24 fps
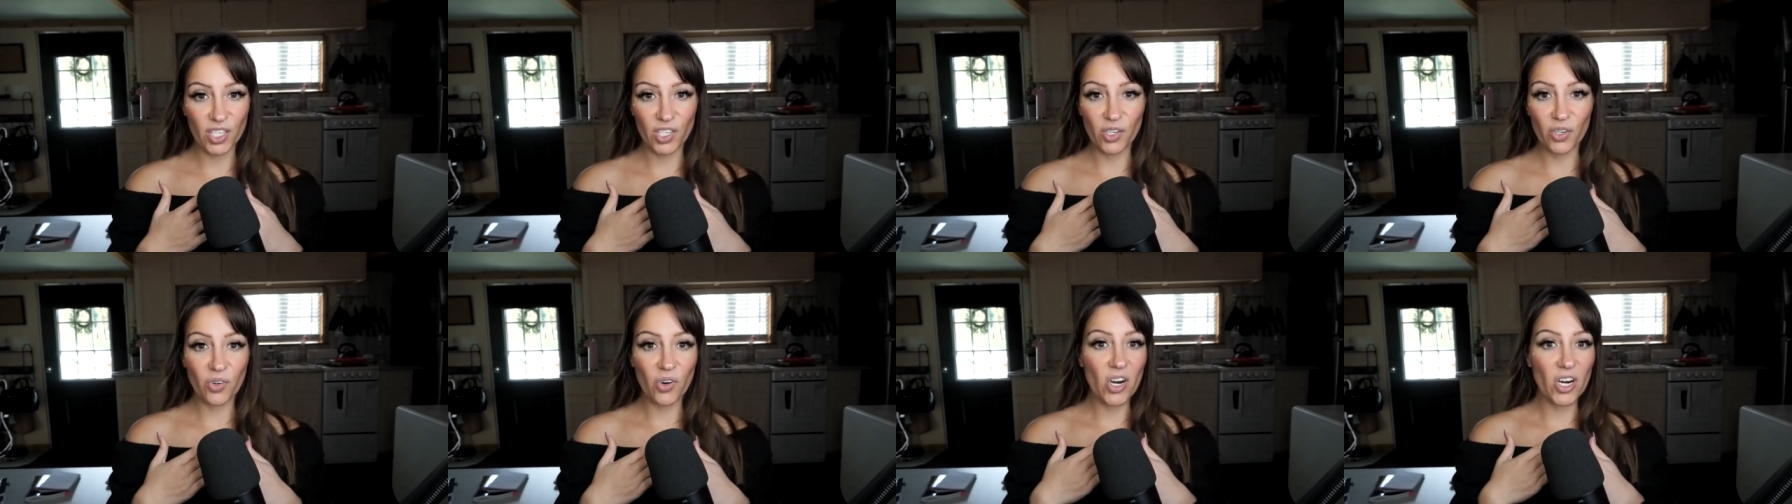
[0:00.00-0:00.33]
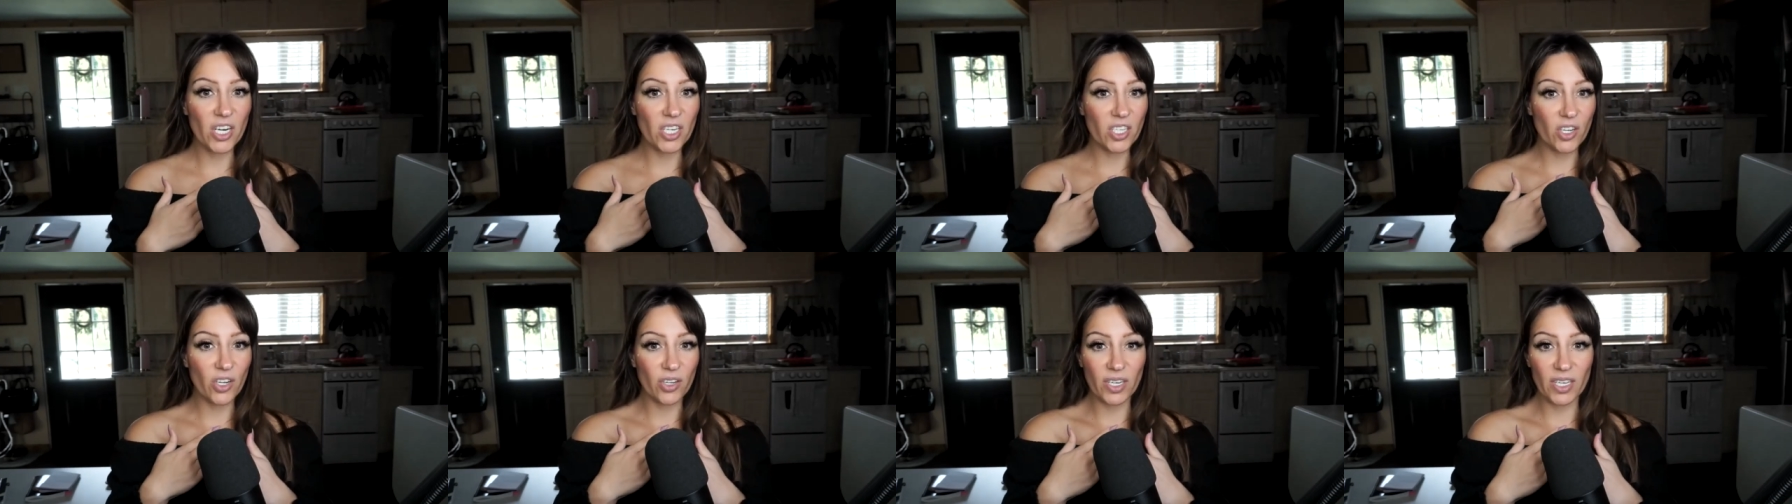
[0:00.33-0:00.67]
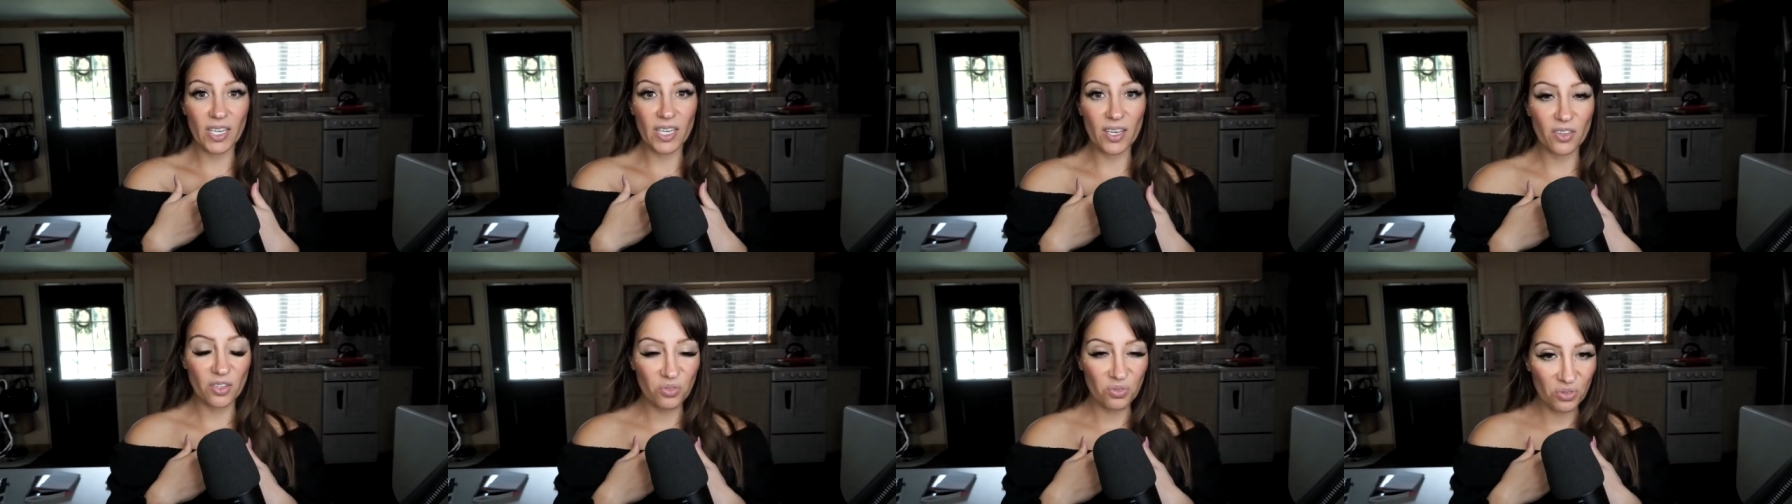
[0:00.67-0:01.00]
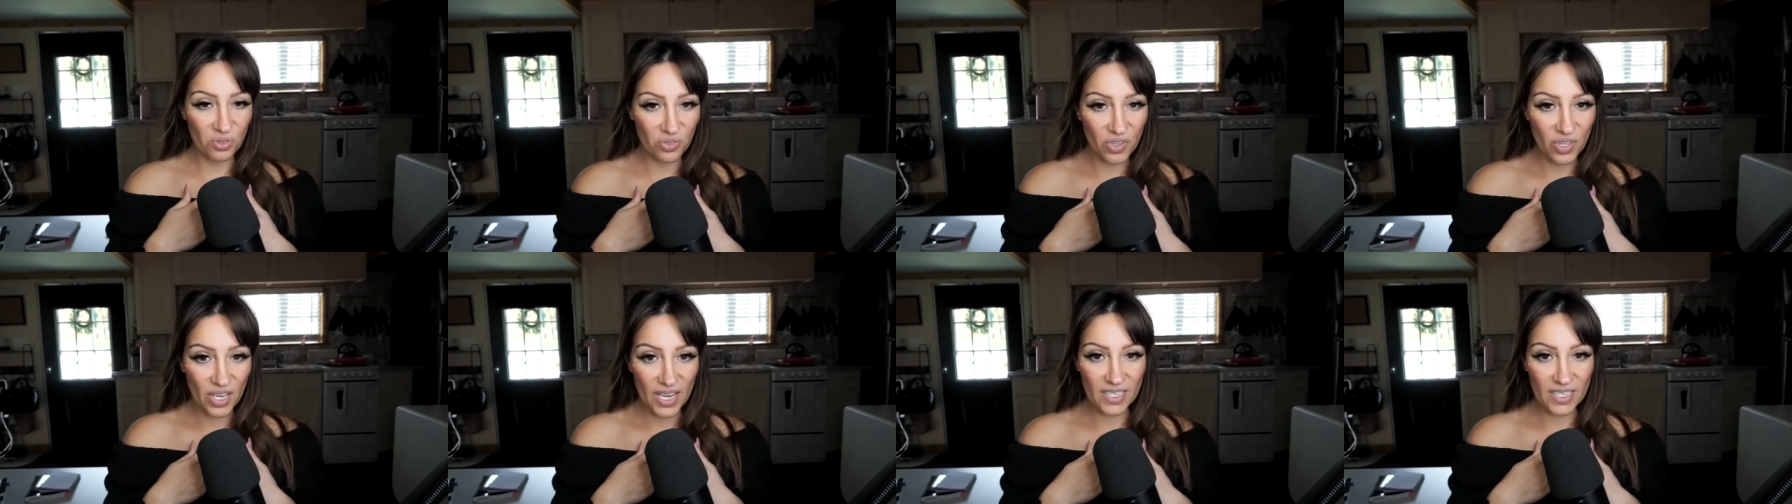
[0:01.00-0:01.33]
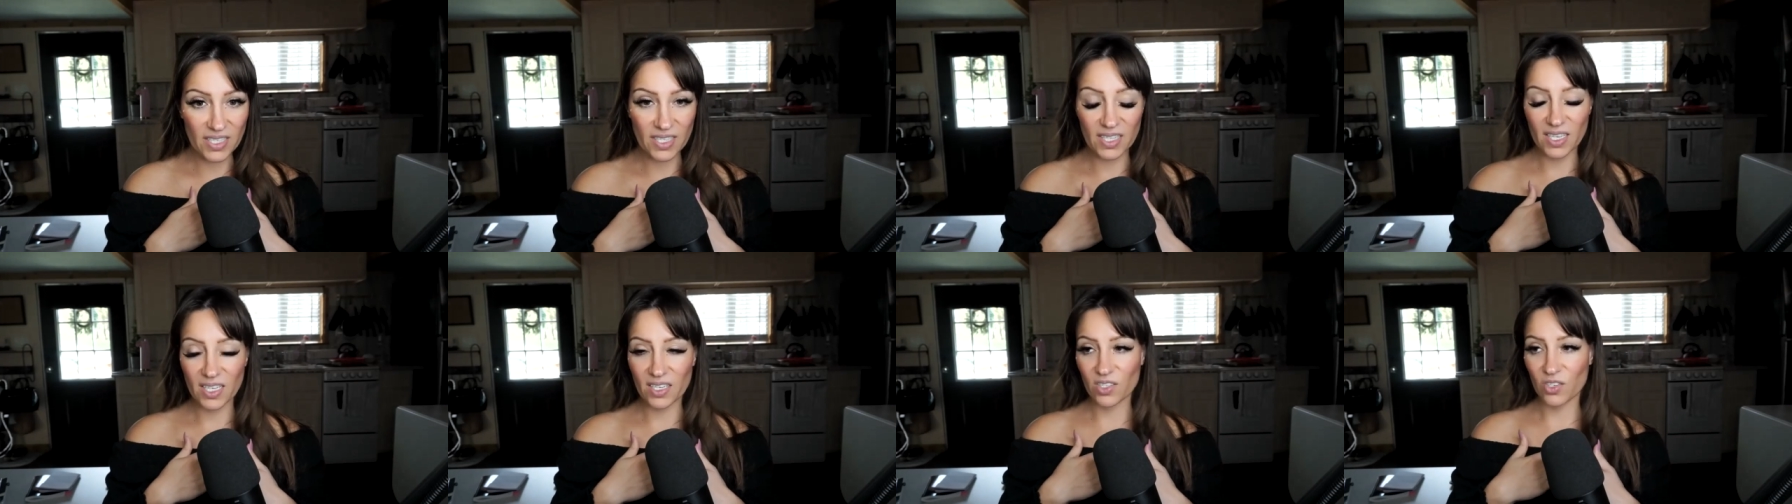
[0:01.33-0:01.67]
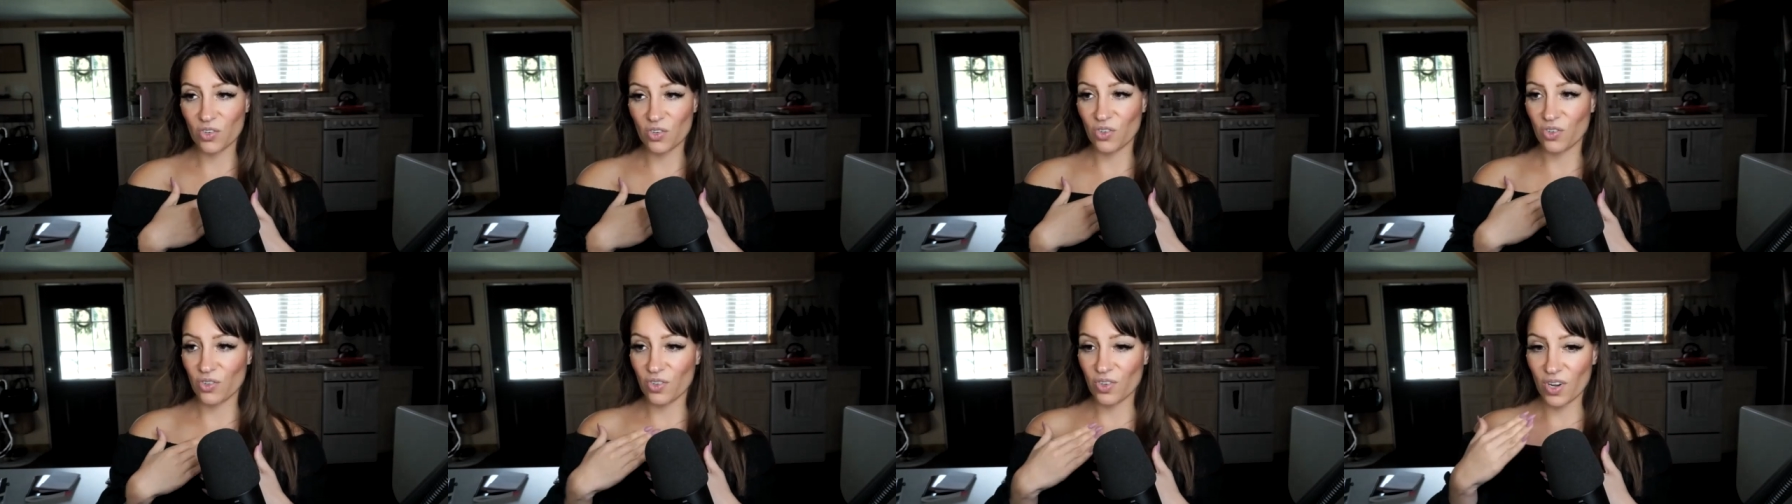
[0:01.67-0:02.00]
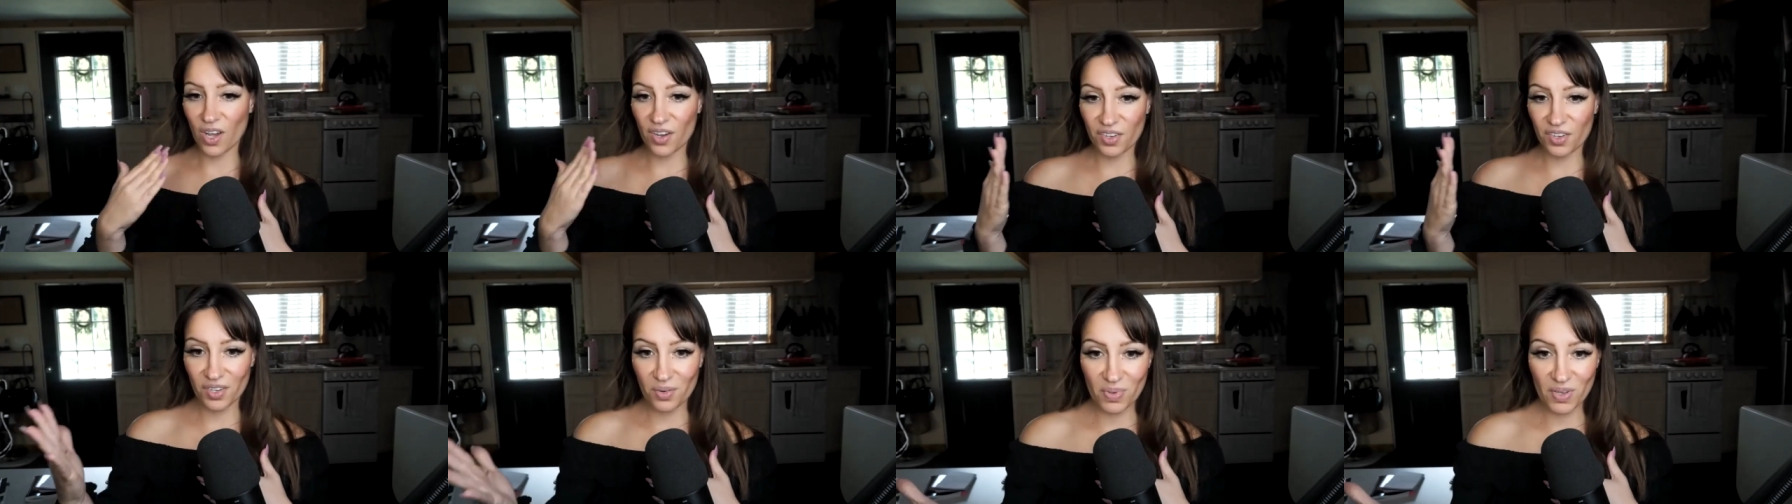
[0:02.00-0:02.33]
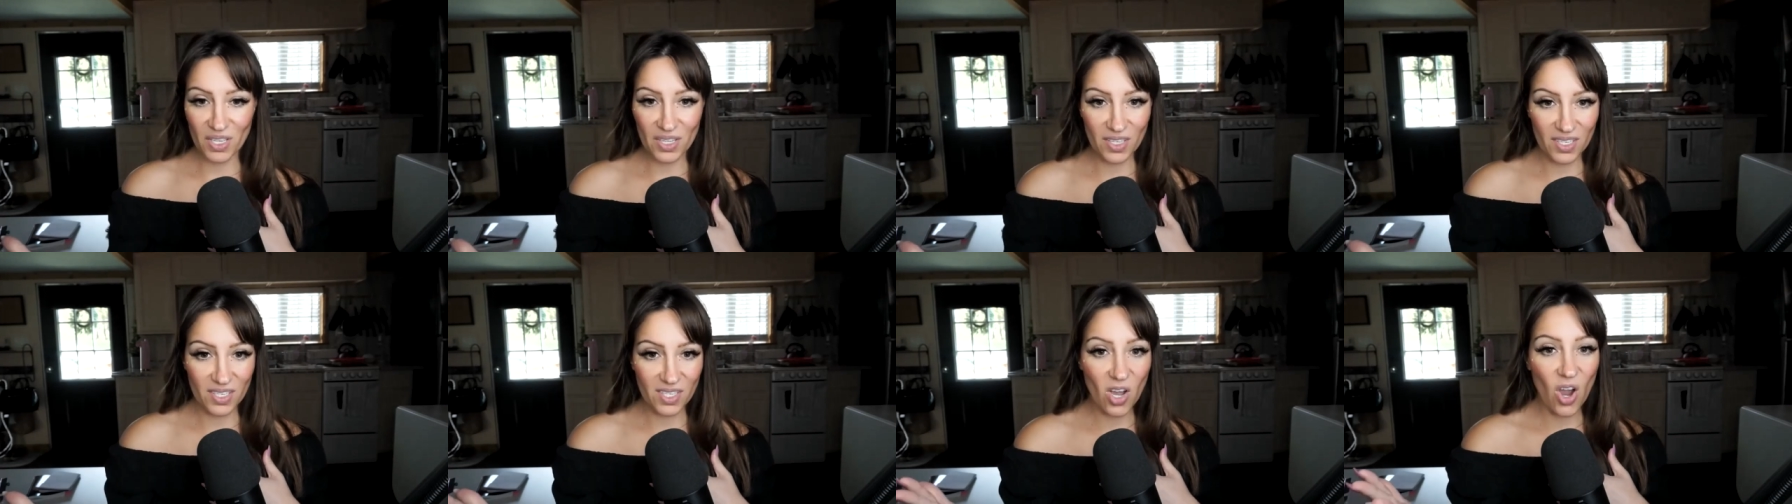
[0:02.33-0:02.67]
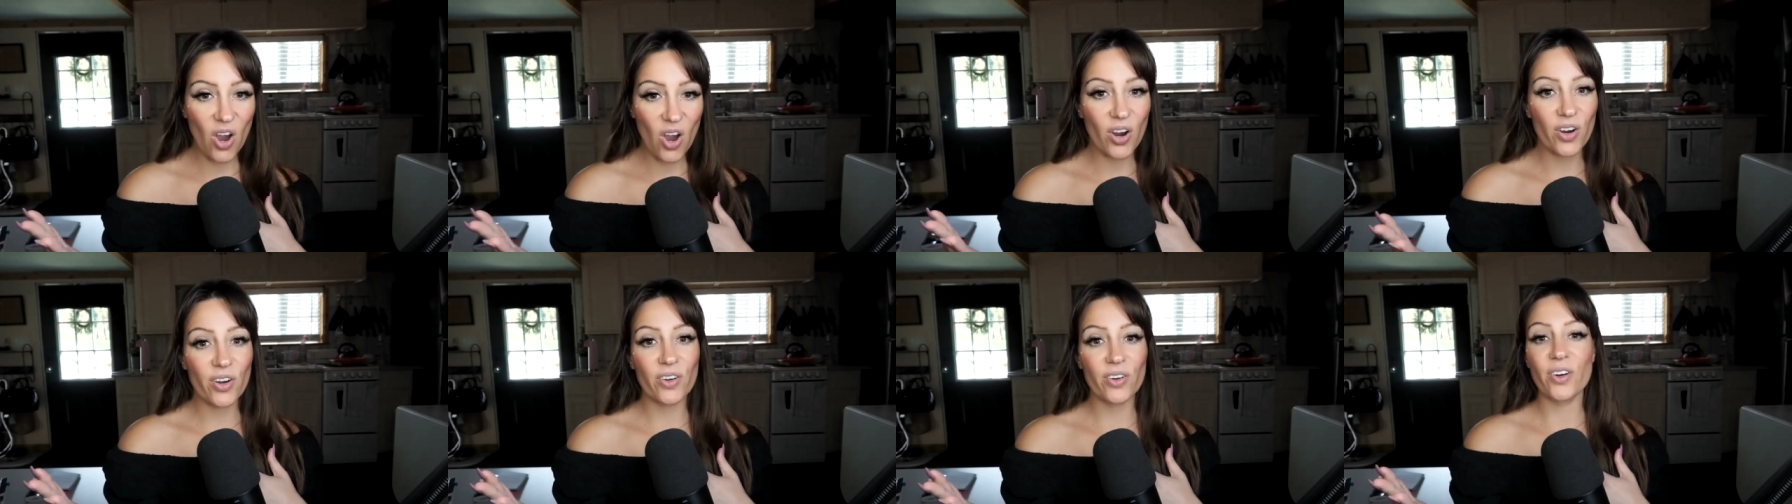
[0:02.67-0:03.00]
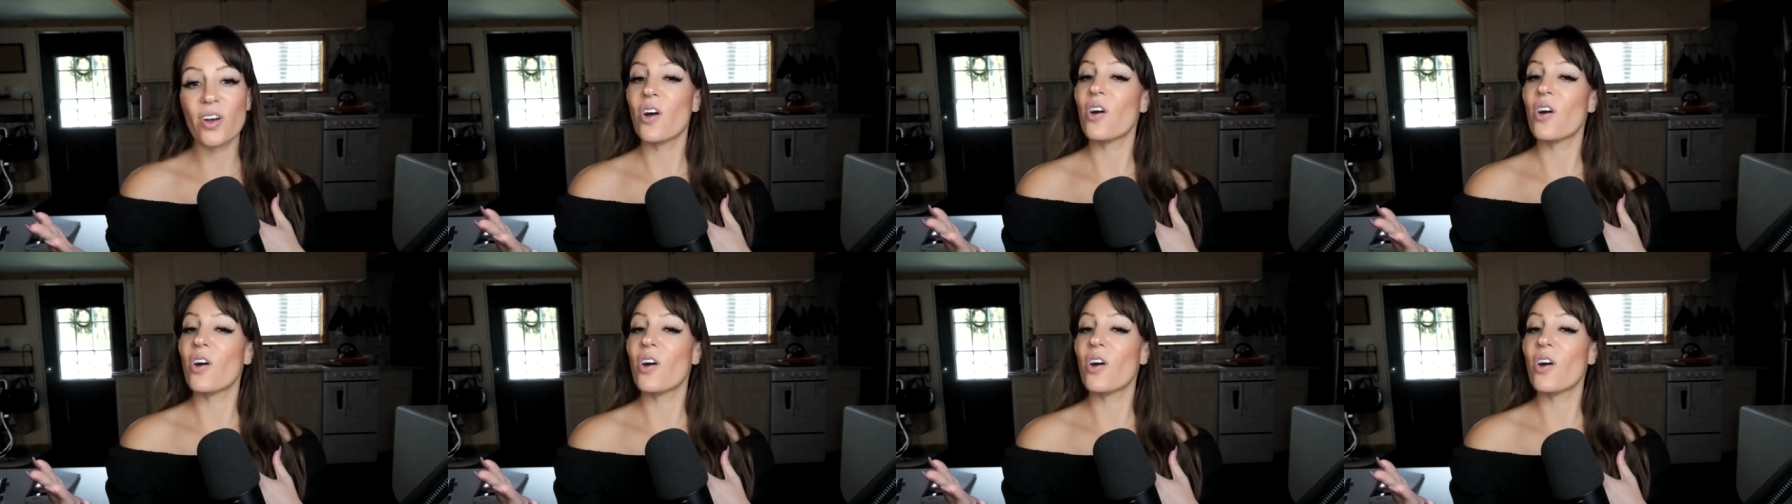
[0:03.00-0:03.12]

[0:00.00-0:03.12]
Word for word: you're going to get through this, things are not going to be this hard